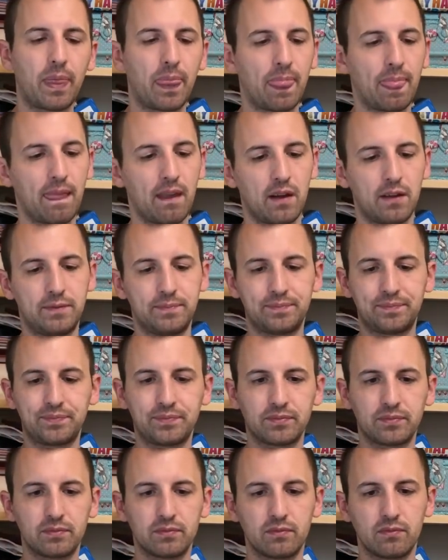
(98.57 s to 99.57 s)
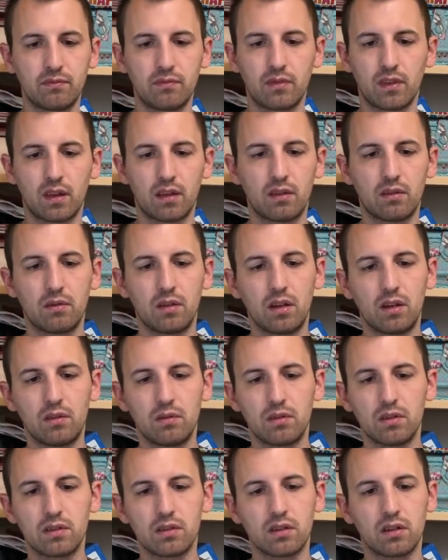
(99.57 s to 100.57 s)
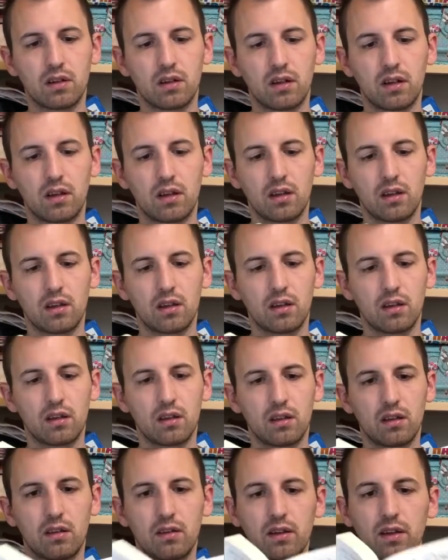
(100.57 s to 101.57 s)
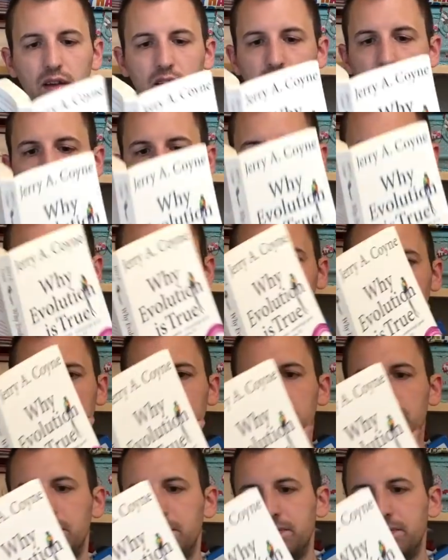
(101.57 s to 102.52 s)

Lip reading: (no one is talking)